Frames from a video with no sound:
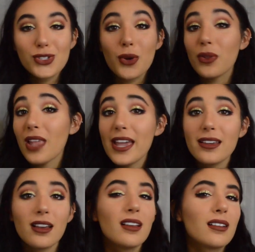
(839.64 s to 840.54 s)
So
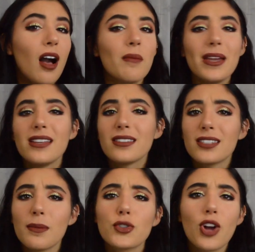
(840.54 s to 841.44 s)
like, comment,
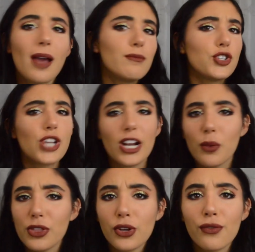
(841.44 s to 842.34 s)
subscribe,
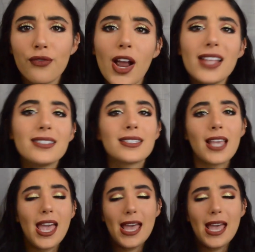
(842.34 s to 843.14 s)
share with your friends,